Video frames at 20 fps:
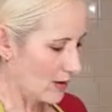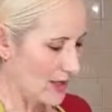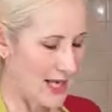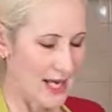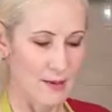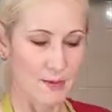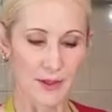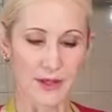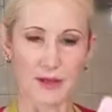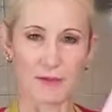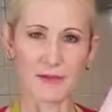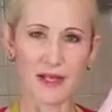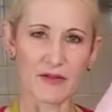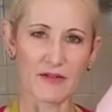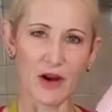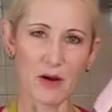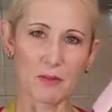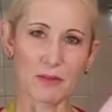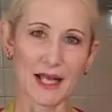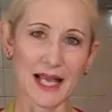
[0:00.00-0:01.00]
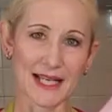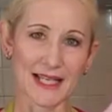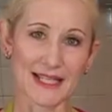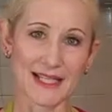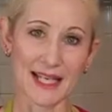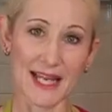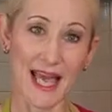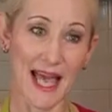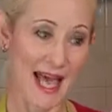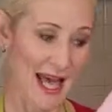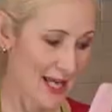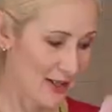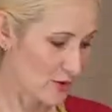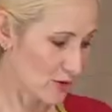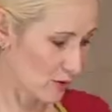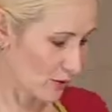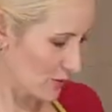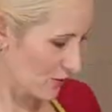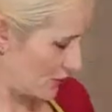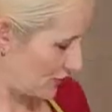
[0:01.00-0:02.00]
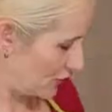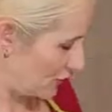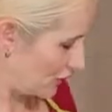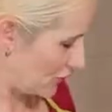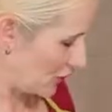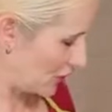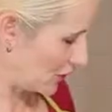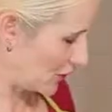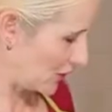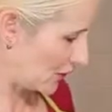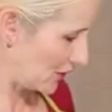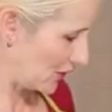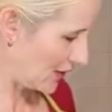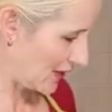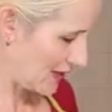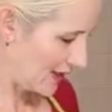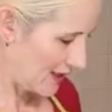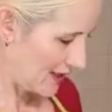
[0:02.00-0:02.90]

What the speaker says: heap of them. They've got plastic handles too.